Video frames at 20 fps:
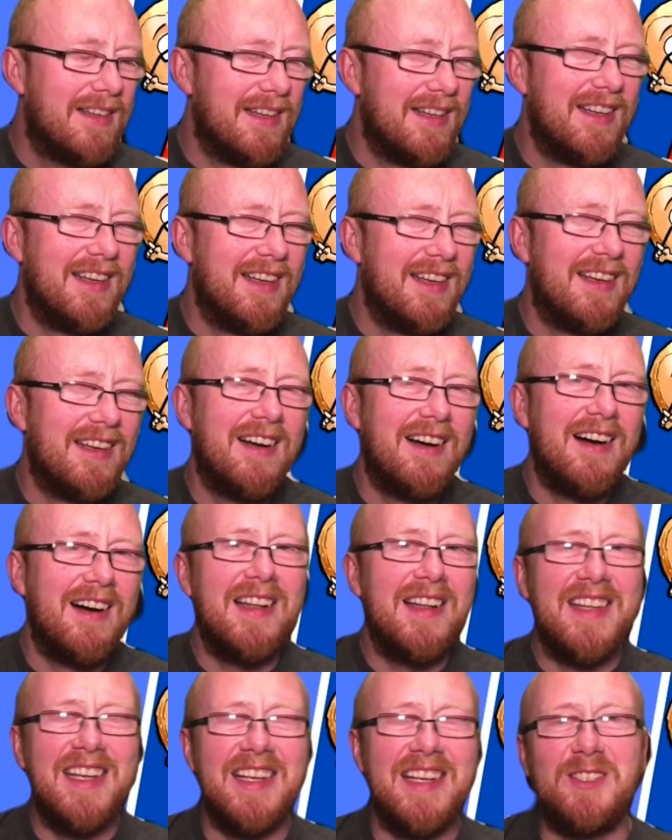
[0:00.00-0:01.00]
Mix them. Oh, I
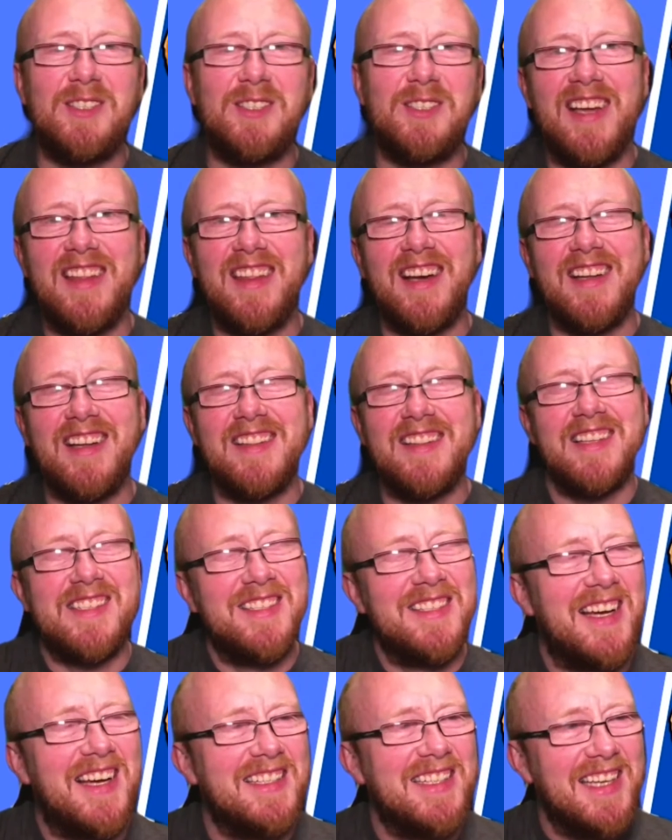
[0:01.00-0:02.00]
need to try that. That's a
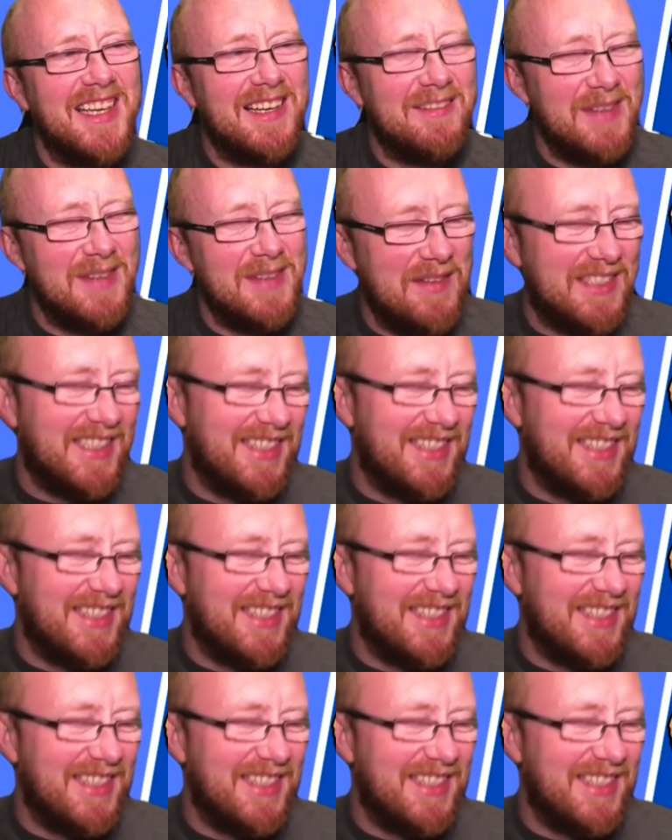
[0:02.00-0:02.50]
good idea. I've never yeah.